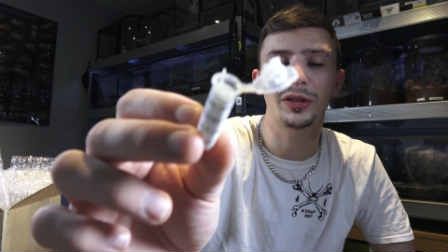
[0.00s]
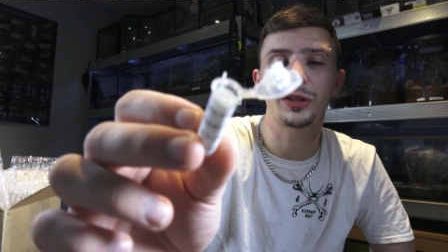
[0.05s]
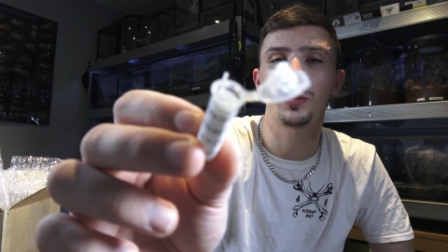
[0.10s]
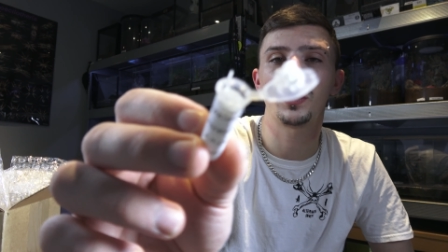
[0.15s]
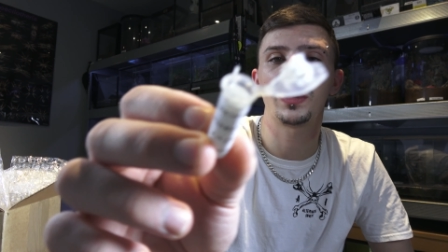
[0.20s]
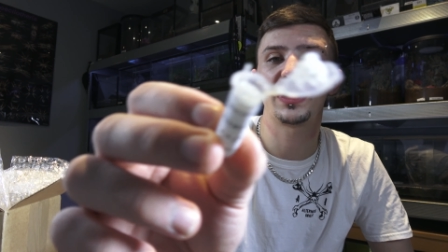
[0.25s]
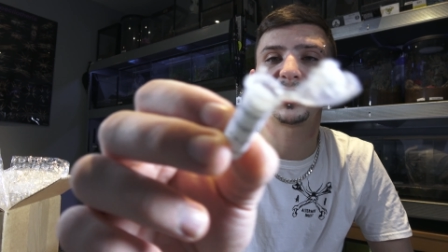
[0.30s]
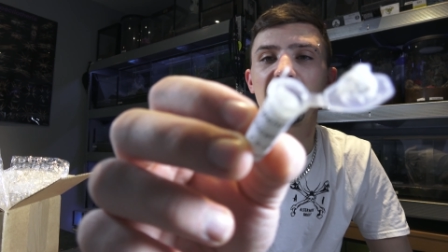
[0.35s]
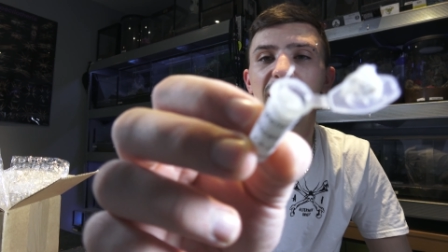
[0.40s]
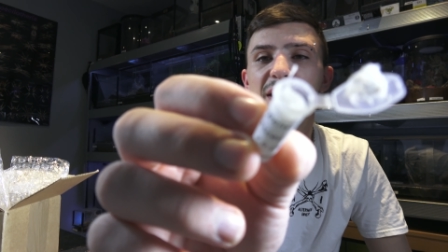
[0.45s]
so
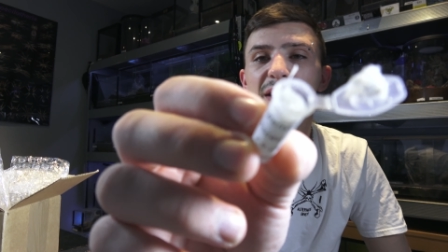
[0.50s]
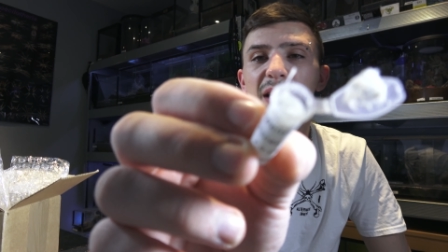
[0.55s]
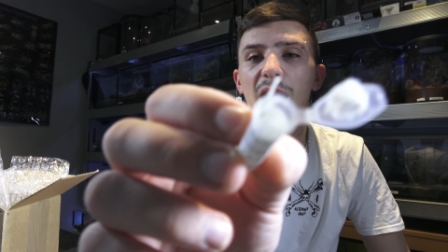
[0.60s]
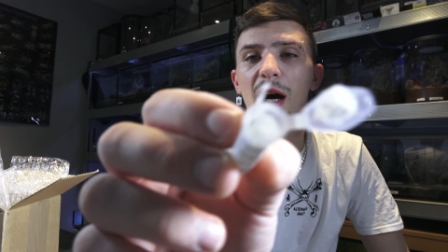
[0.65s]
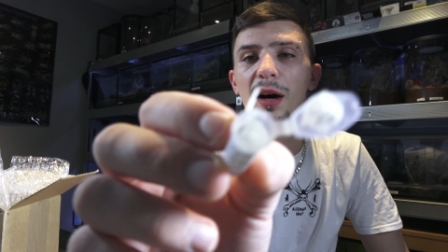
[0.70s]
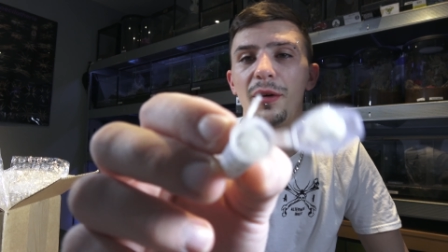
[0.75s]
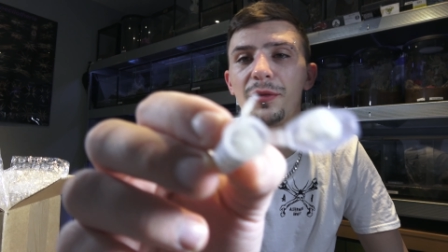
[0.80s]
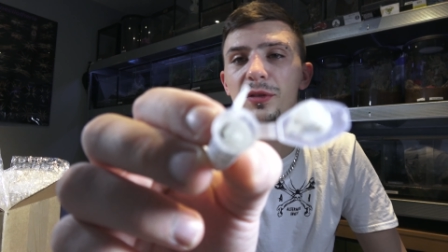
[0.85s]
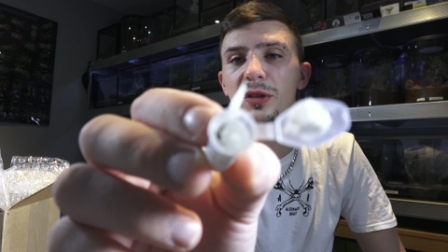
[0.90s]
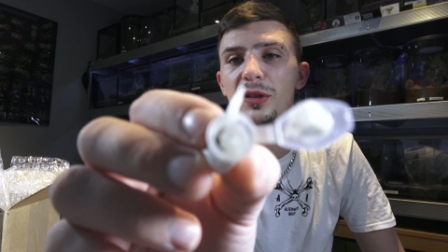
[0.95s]
we sent it
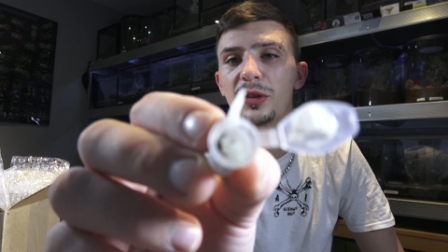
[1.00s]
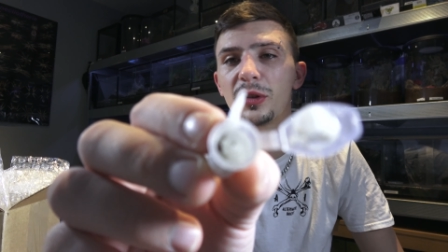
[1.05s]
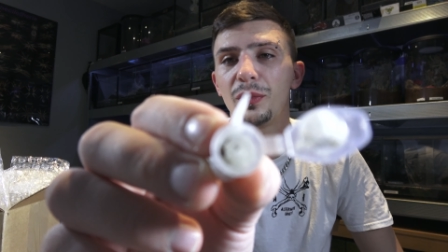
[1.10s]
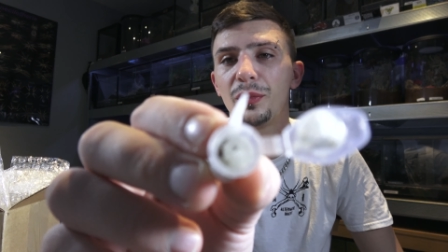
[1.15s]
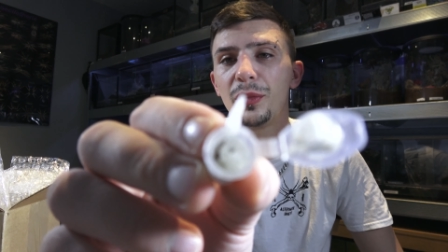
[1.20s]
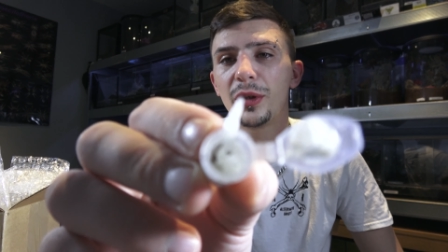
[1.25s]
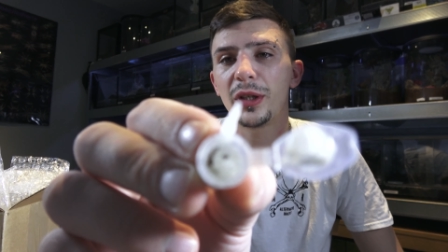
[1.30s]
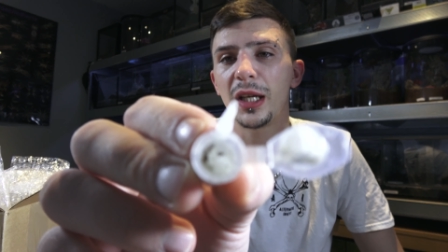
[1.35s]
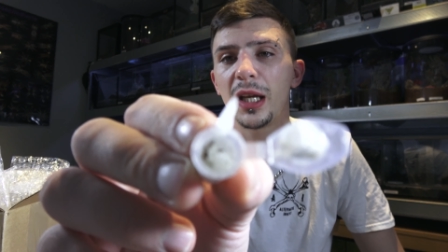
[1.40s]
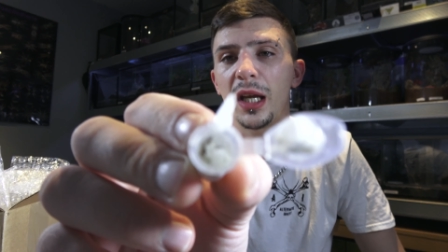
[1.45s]
off to
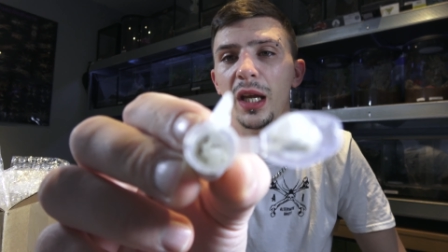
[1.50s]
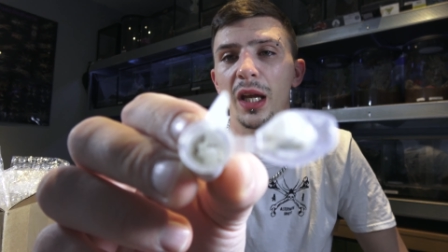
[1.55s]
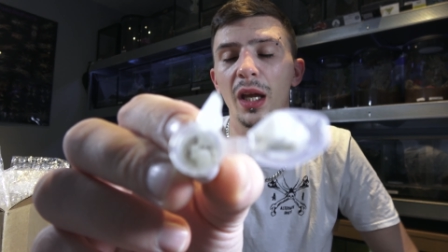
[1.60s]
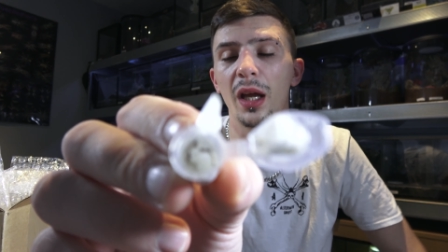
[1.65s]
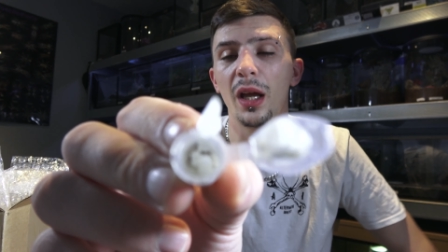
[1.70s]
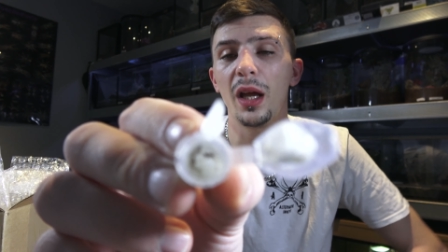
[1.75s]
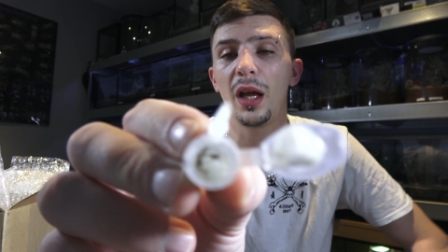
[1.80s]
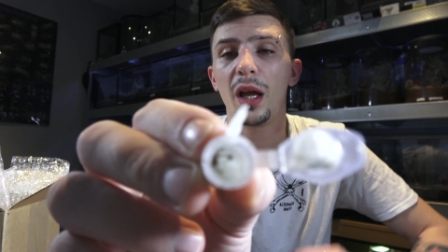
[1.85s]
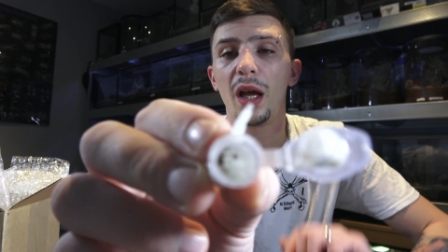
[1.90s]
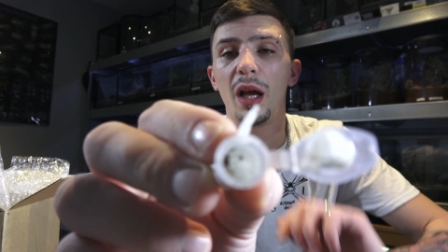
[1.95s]
somebody
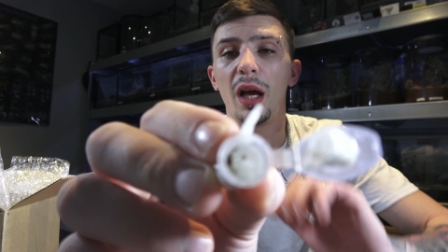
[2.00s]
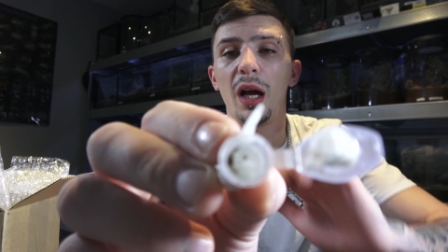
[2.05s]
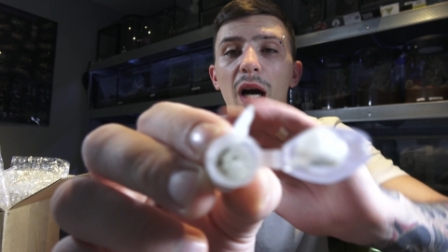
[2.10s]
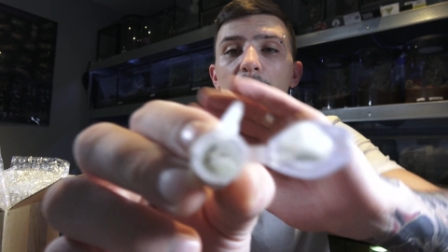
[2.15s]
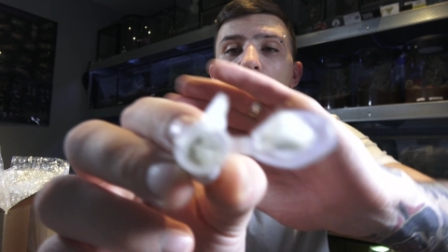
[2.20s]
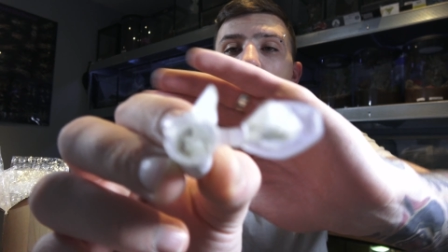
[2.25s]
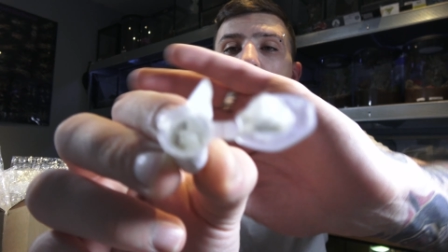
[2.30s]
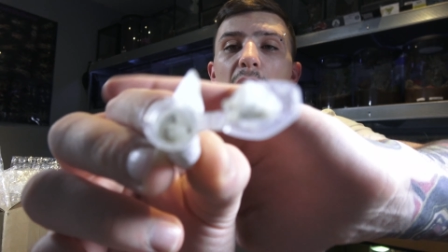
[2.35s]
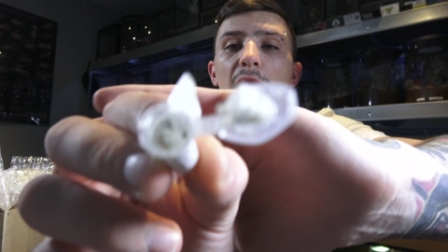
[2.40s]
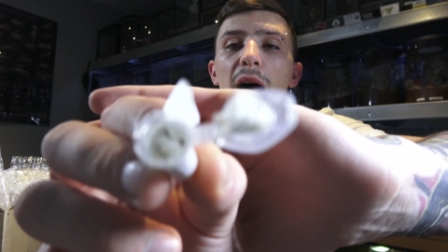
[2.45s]

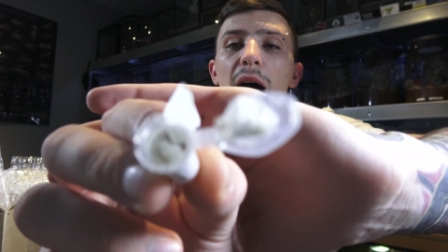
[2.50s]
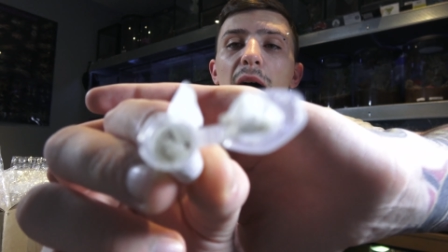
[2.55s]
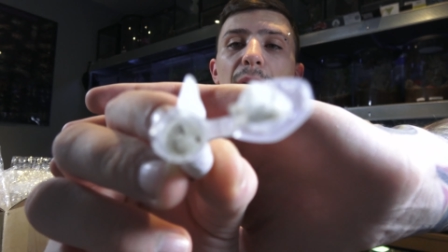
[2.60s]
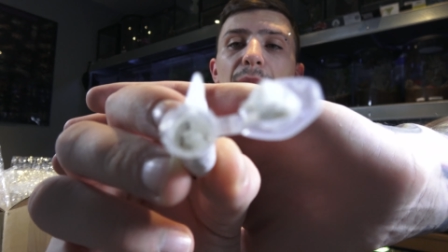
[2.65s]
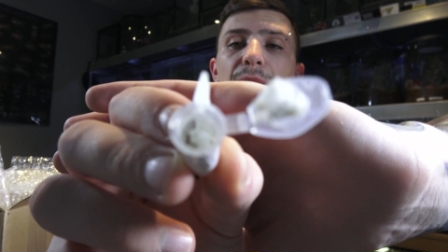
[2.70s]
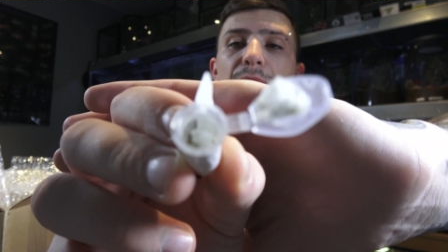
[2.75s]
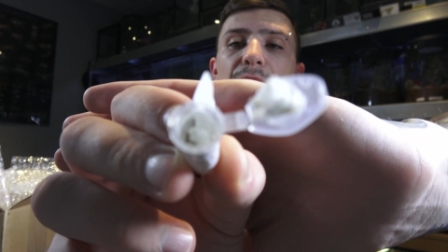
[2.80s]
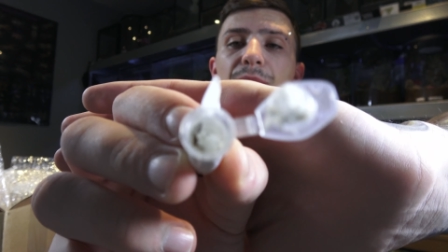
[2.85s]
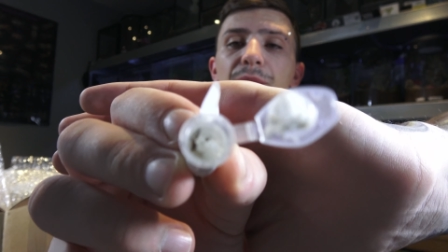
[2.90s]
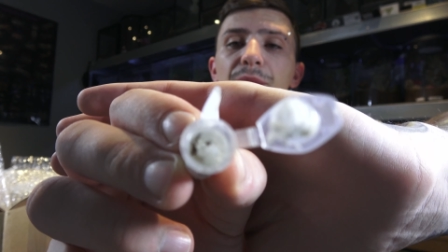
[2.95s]

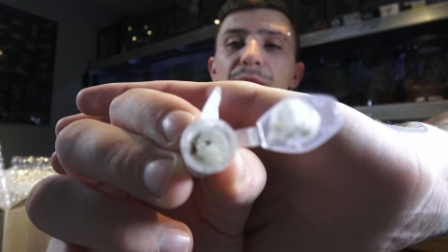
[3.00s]
um,